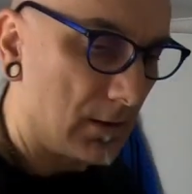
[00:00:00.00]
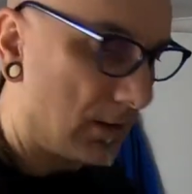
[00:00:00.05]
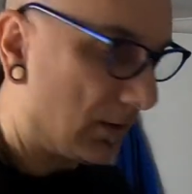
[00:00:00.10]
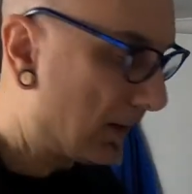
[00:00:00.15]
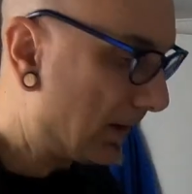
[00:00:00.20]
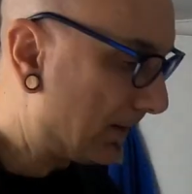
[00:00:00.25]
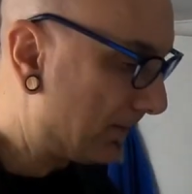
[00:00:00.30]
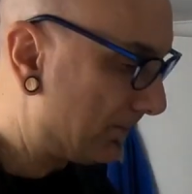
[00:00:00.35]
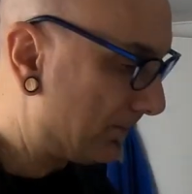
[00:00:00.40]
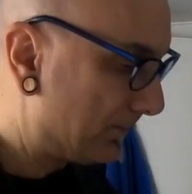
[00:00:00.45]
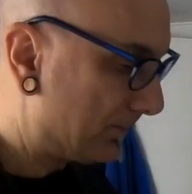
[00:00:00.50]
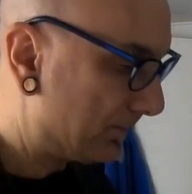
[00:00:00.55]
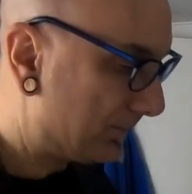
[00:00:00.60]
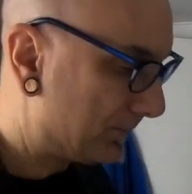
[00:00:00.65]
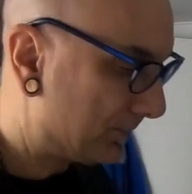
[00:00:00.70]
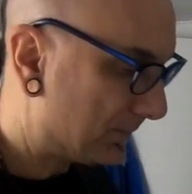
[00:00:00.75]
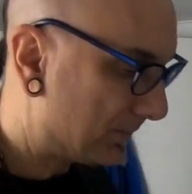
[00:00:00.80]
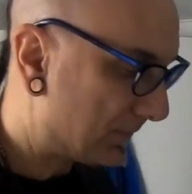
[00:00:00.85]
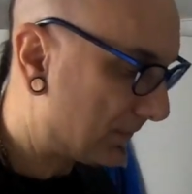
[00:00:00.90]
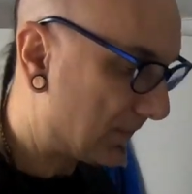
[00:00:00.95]
Alright,
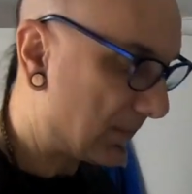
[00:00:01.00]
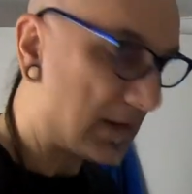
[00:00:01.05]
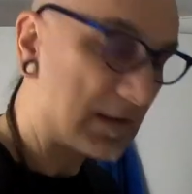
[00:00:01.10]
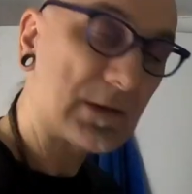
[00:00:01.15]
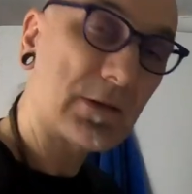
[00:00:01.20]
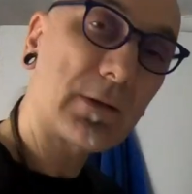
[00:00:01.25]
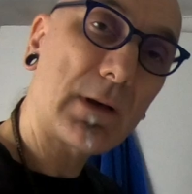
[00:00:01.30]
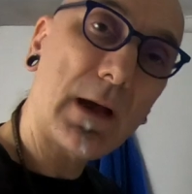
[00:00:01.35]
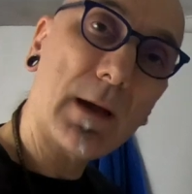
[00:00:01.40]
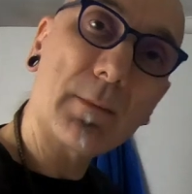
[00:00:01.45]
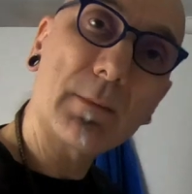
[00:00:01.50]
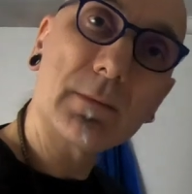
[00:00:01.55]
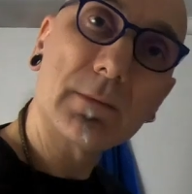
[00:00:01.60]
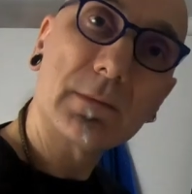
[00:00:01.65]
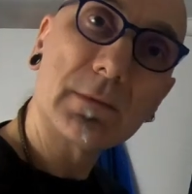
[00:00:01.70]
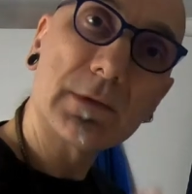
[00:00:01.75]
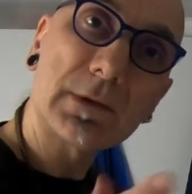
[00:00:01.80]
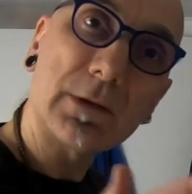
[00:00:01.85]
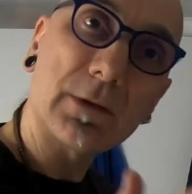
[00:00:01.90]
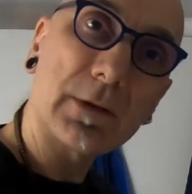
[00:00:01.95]
that's a wrap.
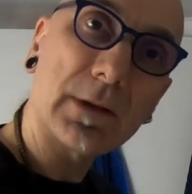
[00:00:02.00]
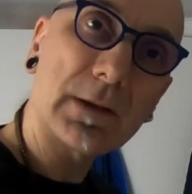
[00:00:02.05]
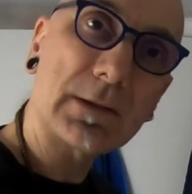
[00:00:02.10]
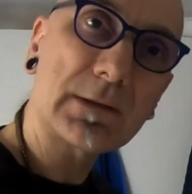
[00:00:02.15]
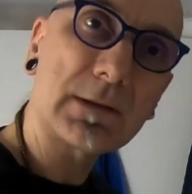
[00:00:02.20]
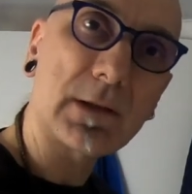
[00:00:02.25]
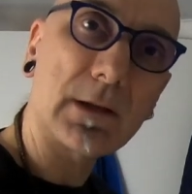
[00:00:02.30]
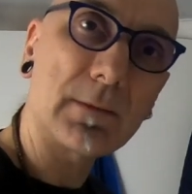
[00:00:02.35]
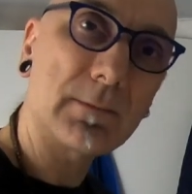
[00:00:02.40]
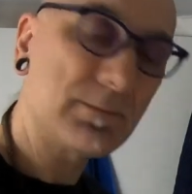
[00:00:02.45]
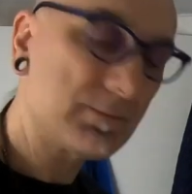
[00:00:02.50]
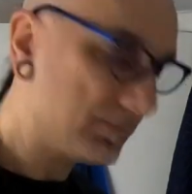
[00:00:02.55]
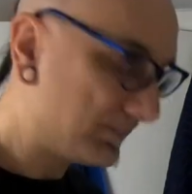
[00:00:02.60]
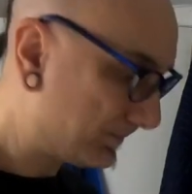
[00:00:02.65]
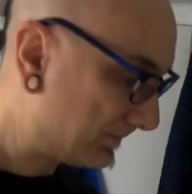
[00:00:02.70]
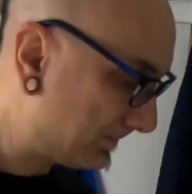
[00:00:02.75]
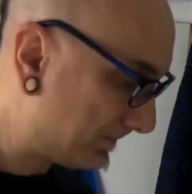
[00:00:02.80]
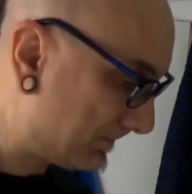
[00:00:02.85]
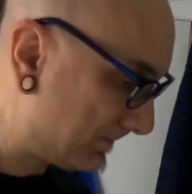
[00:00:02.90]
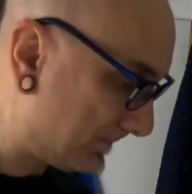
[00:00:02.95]
Until next time,
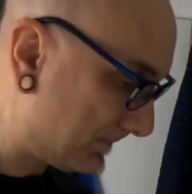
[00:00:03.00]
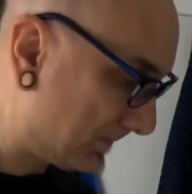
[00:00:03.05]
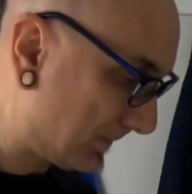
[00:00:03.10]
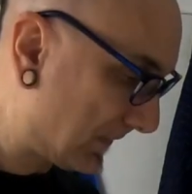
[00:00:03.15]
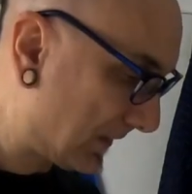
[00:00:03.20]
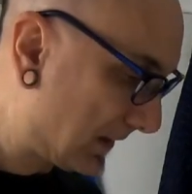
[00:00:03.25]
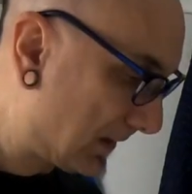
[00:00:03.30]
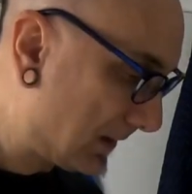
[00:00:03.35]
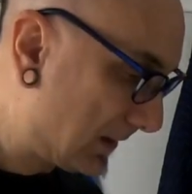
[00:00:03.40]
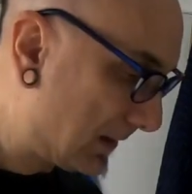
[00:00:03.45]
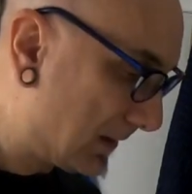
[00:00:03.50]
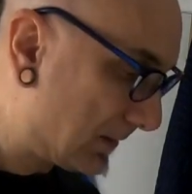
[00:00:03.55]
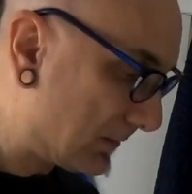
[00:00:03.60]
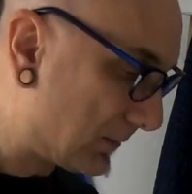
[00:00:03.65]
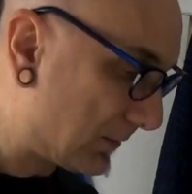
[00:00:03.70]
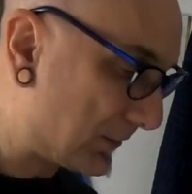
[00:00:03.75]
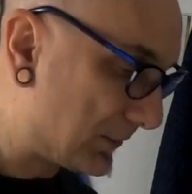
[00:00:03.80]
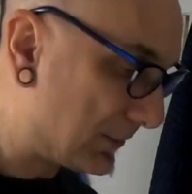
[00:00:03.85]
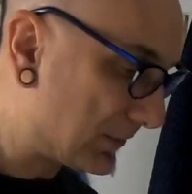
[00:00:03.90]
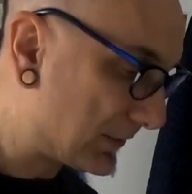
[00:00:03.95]

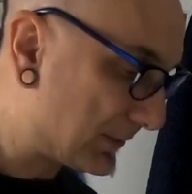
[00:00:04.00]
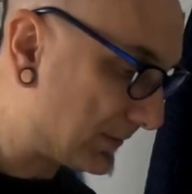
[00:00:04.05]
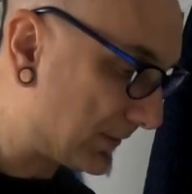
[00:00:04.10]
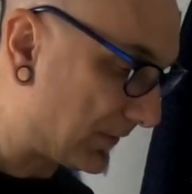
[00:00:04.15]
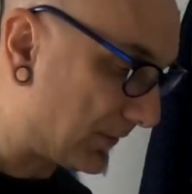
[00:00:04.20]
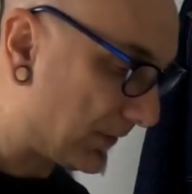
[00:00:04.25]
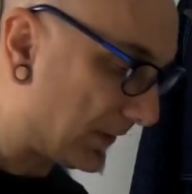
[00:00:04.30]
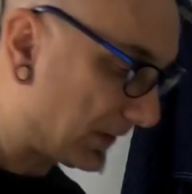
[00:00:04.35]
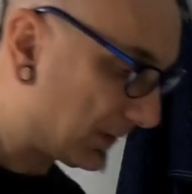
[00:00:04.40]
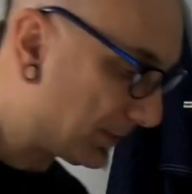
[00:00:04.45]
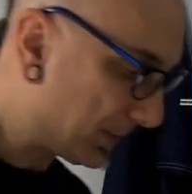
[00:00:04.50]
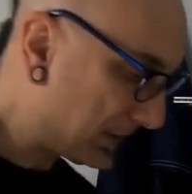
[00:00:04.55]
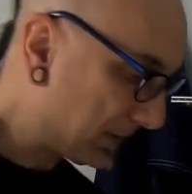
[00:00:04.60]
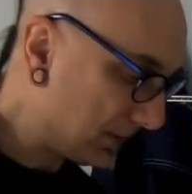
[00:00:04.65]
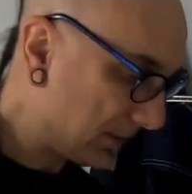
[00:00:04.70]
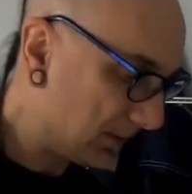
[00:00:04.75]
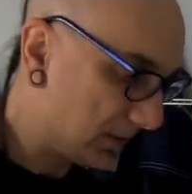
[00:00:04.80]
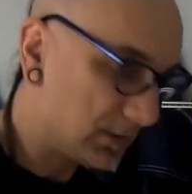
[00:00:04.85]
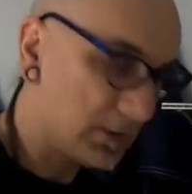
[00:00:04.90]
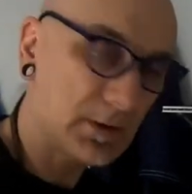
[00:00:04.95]
when we do some developing,
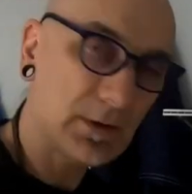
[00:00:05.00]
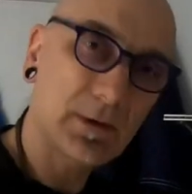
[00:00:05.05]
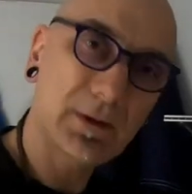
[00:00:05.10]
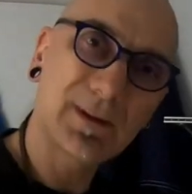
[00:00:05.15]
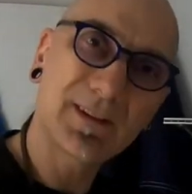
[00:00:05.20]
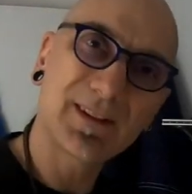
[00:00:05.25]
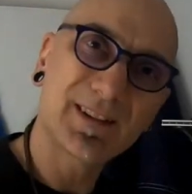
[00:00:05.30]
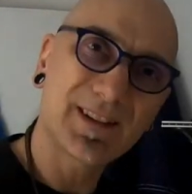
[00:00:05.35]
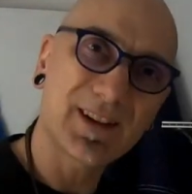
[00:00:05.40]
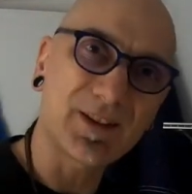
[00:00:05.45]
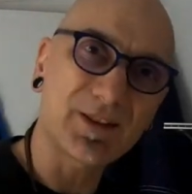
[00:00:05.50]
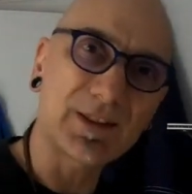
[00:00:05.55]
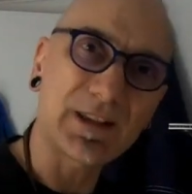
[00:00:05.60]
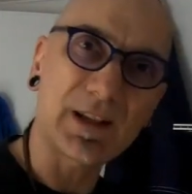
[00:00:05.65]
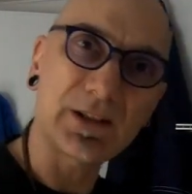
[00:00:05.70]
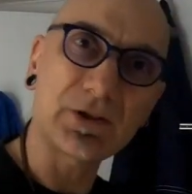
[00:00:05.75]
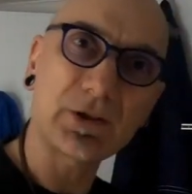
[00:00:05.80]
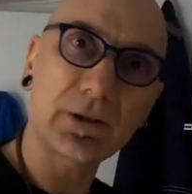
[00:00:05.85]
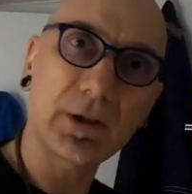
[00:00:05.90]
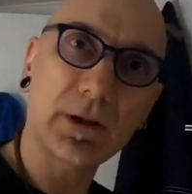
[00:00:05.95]
I'll
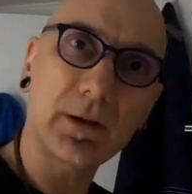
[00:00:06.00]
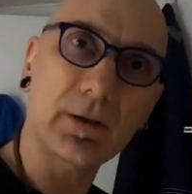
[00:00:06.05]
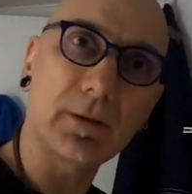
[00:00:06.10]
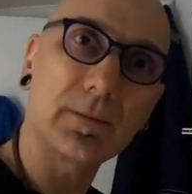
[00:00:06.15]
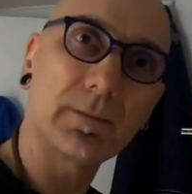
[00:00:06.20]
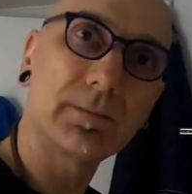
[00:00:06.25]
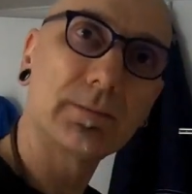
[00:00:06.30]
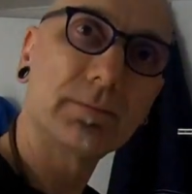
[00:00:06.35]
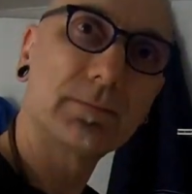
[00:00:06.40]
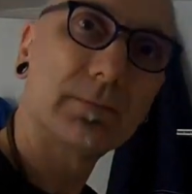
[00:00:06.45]
catch you later.